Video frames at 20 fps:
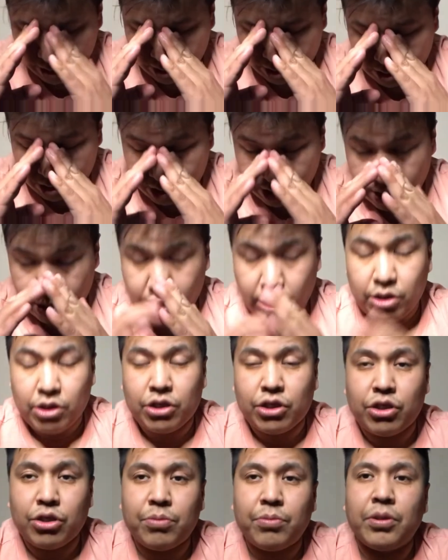Oh,
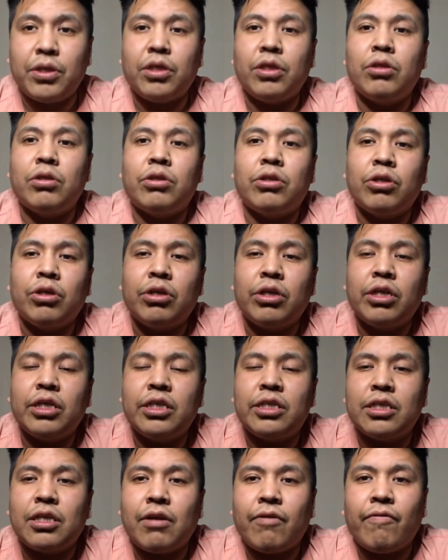Sherman, you dirty
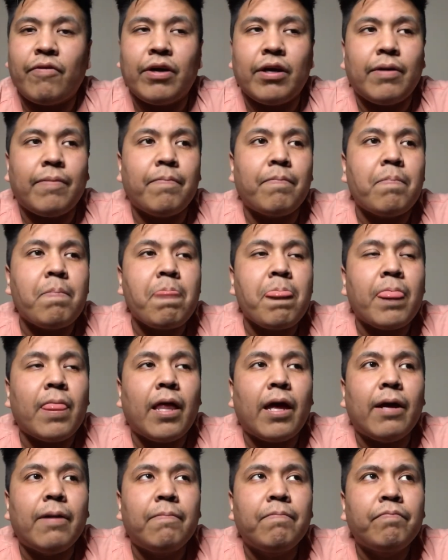son of a...
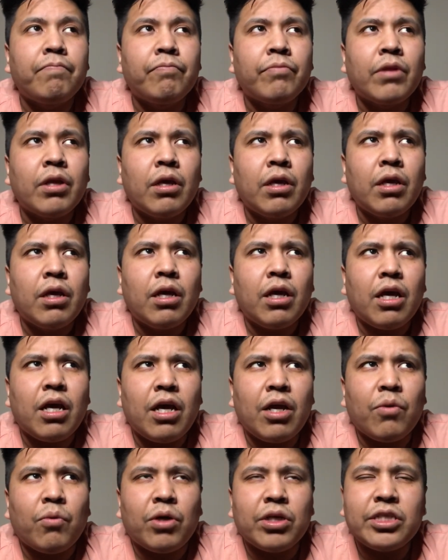
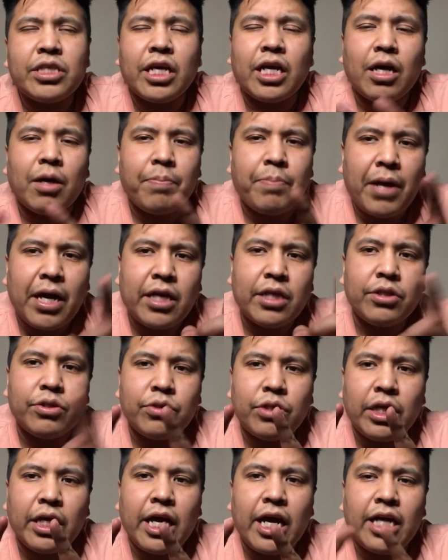And once they got back into
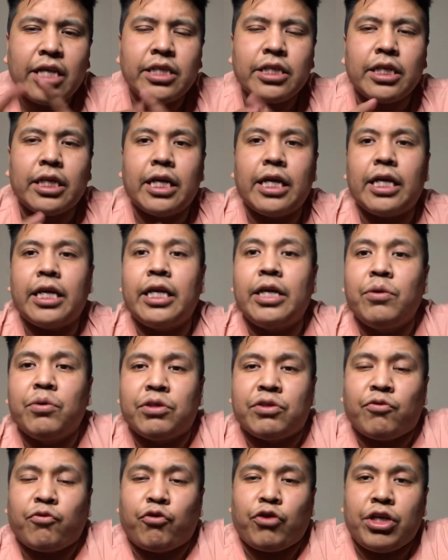the action again, he
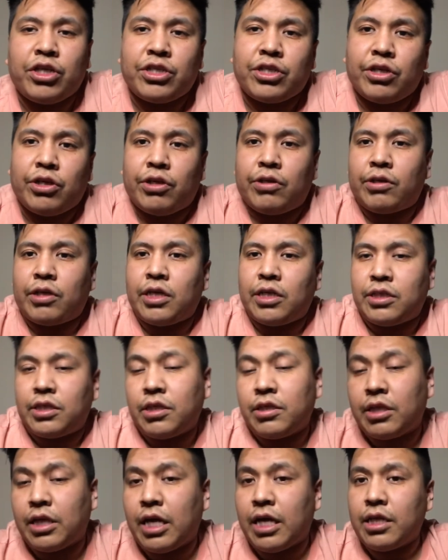was fresher because
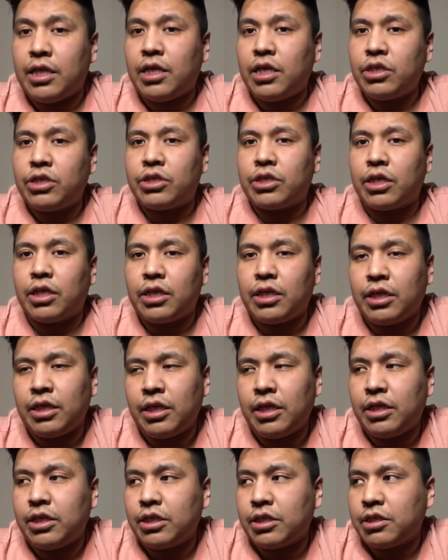of that nut shot, and
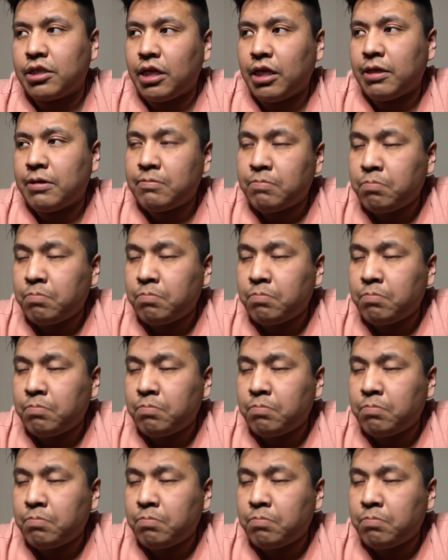he just, like,